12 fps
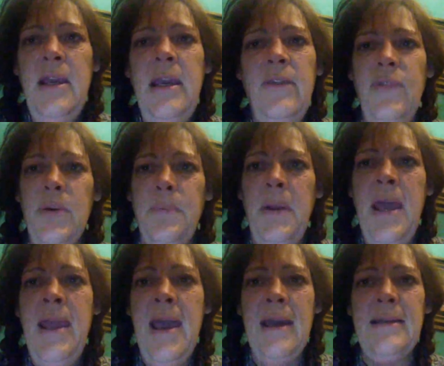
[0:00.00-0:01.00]
If you're
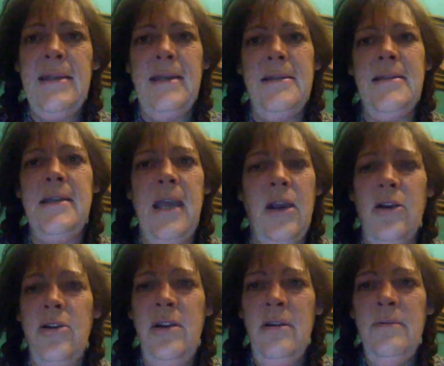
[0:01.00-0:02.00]
play acting
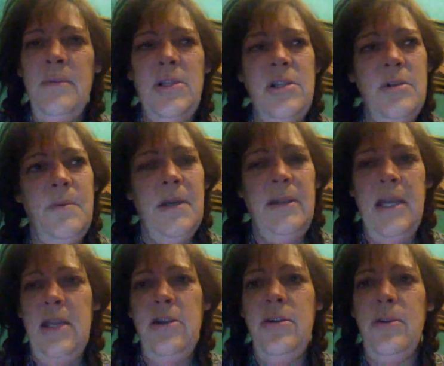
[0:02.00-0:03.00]
scared, which is what
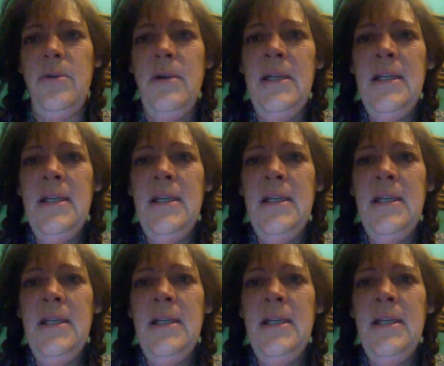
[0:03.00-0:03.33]
they do,